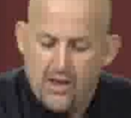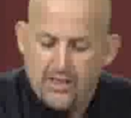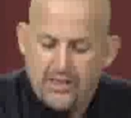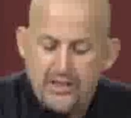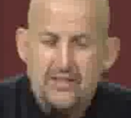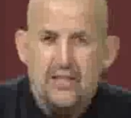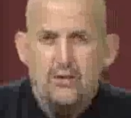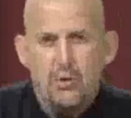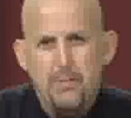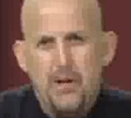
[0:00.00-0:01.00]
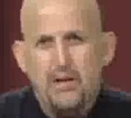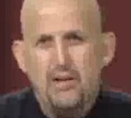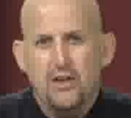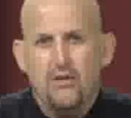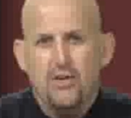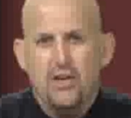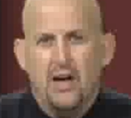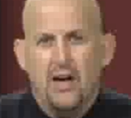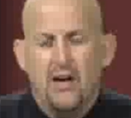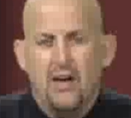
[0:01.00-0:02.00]
This repair kit over
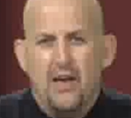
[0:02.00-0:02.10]
here